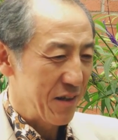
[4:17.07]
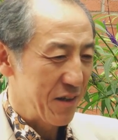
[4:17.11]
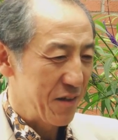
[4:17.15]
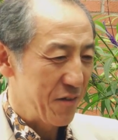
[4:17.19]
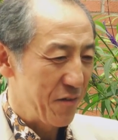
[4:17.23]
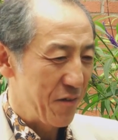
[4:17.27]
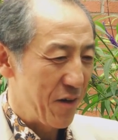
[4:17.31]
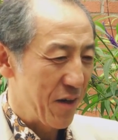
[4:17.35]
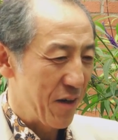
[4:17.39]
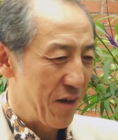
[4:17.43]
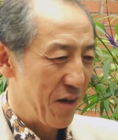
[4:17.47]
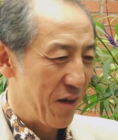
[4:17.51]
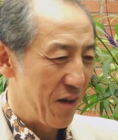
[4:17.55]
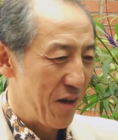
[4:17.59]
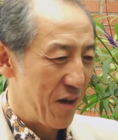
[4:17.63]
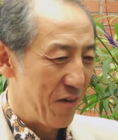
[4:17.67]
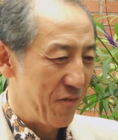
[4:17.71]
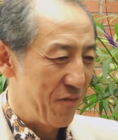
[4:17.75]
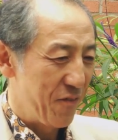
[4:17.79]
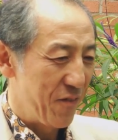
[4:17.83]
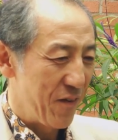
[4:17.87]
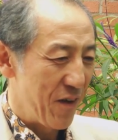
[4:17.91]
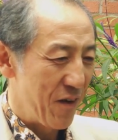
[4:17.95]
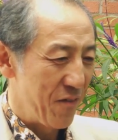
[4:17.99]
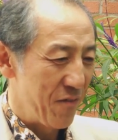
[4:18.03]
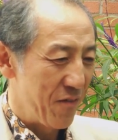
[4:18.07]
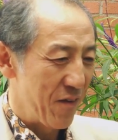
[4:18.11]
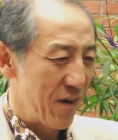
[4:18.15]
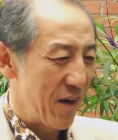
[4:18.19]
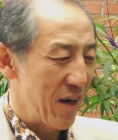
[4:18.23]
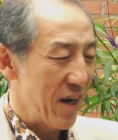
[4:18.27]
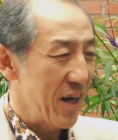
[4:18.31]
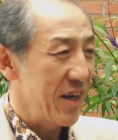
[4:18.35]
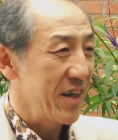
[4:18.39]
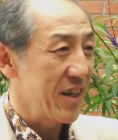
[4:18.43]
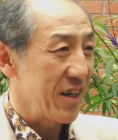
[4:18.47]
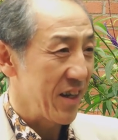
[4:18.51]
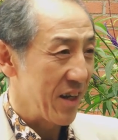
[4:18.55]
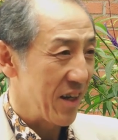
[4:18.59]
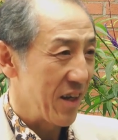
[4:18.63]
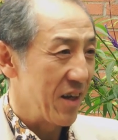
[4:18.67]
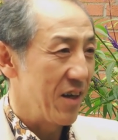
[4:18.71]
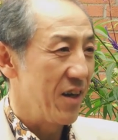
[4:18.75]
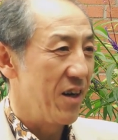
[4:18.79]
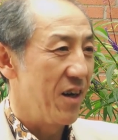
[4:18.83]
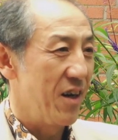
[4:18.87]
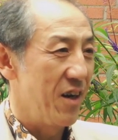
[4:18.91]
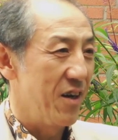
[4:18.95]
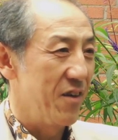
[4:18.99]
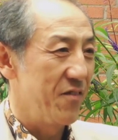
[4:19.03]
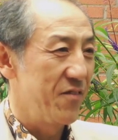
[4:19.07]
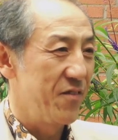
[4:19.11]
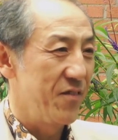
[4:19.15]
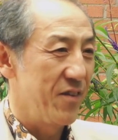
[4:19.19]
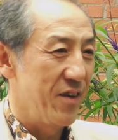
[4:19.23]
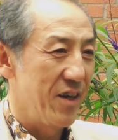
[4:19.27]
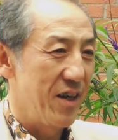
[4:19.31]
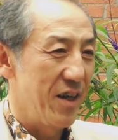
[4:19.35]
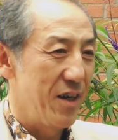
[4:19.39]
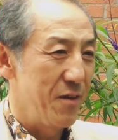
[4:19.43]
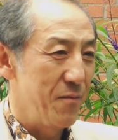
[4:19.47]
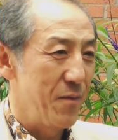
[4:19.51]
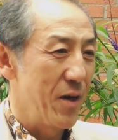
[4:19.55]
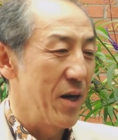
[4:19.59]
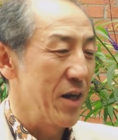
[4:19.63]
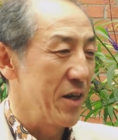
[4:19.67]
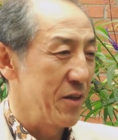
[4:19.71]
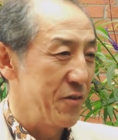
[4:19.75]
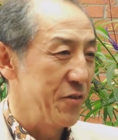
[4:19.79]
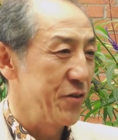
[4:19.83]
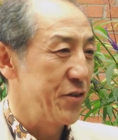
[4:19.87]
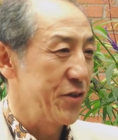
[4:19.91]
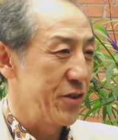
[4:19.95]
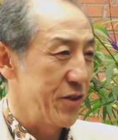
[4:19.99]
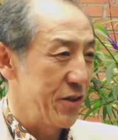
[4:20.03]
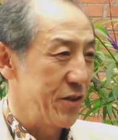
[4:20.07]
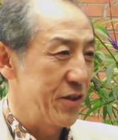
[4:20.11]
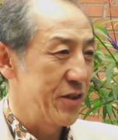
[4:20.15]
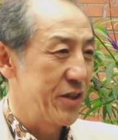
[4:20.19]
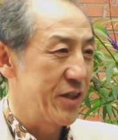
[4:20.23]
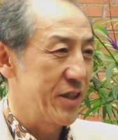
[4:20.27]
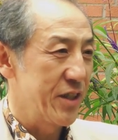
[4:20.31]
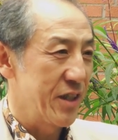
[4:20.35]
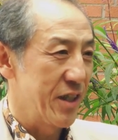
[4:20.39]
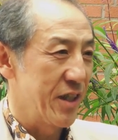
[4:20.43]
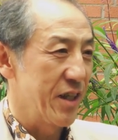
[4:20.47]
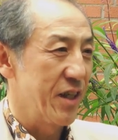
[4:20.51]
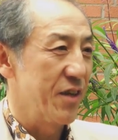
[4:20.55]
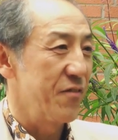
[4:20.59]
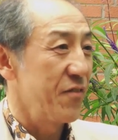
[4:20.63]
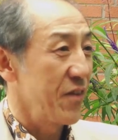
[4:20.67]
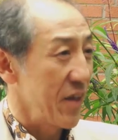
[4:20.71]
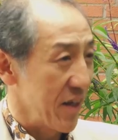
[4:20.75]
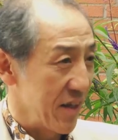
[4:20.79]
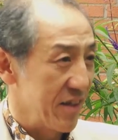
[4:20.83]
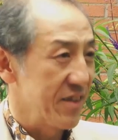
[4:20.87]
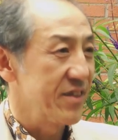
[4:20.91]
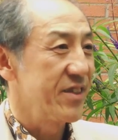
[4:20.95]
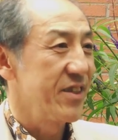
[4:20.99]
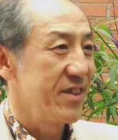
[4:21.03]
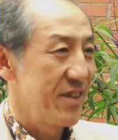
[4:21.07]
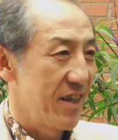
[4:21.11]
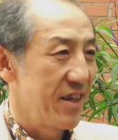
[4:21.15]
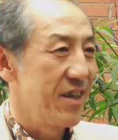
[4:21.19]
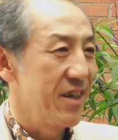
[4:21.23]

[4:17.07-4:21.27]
quite a lot of variety of my research field.